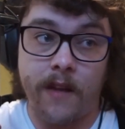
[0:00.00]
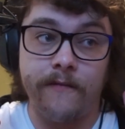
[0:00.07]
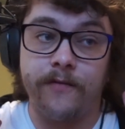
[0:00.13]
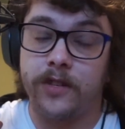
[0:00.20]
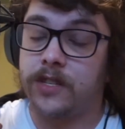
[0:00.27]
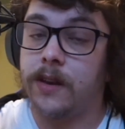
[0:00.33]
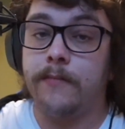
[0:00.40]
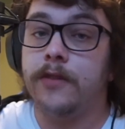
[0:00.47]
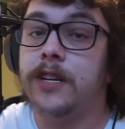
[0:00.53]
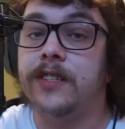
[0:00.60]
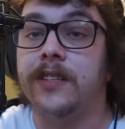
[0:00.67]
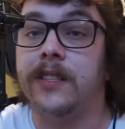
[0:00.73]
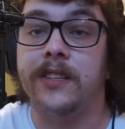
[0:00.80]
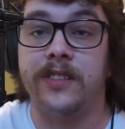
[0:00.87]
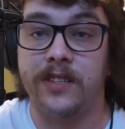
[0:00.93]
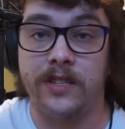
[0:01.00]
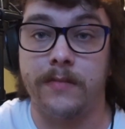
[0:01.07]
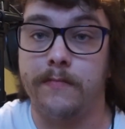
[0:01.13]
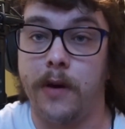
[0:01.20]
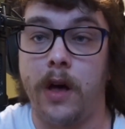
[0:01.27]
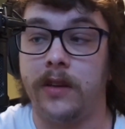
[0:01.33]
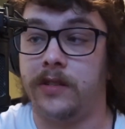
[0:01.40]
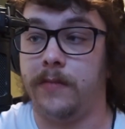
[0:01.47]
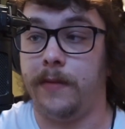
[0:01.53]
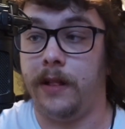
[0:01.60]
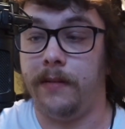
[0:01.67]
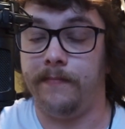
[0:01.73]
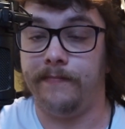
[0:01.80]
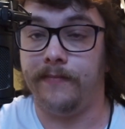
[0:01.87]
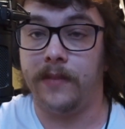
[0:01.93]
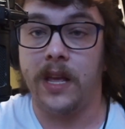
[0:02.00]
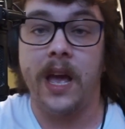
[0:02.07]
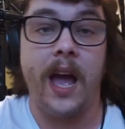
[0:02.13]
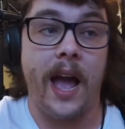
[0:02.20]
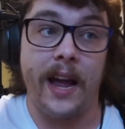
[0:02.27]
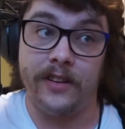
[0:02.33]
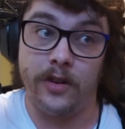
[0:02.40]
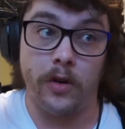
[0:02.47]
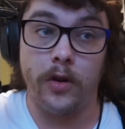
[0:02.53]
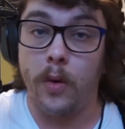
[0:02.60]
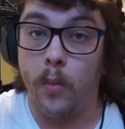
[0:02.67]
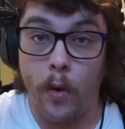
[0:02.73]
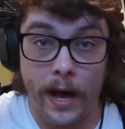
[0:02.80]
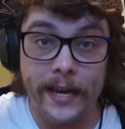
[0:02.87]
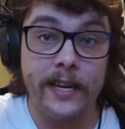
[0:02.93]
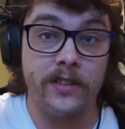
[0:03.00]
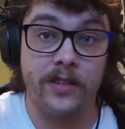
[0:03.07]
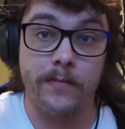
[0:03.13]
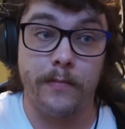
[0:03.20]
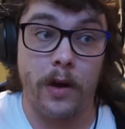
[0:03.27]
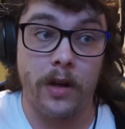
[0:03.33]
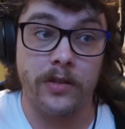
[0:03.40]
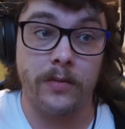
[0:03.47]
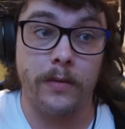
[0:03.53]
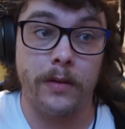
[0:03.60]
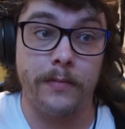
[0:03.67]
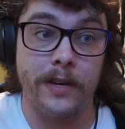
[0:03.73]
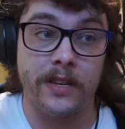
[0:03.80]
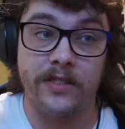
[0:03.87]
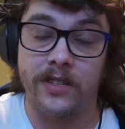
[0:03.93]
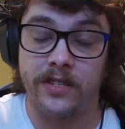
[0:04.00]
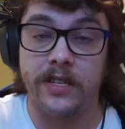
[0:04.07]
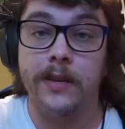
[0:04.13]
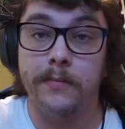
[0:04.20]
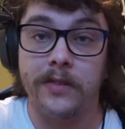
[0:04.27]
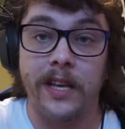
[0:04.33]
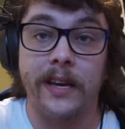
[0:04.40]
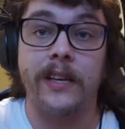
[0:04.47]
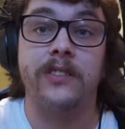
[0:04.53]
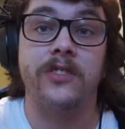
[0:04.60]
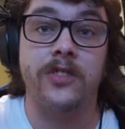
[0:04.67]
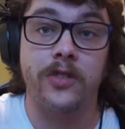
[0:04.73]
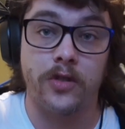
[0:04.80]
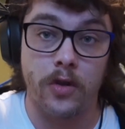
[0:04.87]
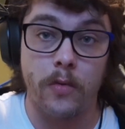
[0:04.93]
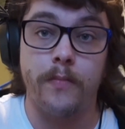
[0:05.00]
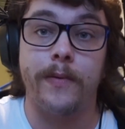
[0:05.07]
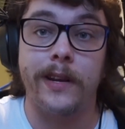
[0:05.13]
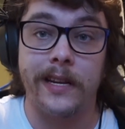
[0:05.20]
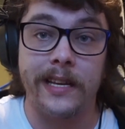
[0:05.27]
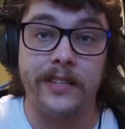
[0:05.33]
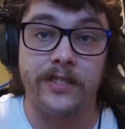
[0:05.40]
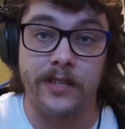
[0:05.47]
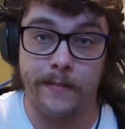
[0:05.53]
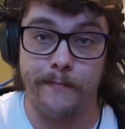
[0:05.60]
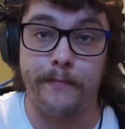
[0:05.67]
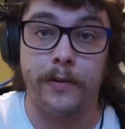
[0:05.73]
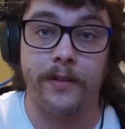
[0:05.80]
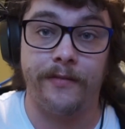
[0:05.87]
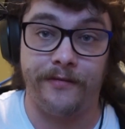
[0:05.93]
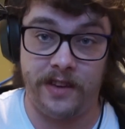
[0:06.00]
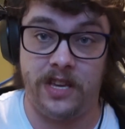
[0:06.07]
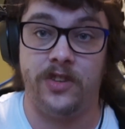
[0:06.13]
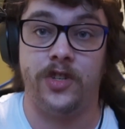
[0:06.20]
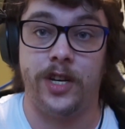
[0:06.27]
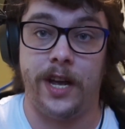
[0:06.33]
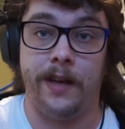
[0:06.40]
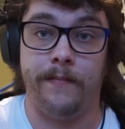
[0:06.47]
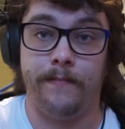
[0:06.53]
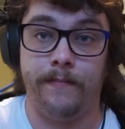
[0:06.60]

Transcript: For some reason, this is impossible. I don't know why it's impossible, because it seems like a stupidly simple feature.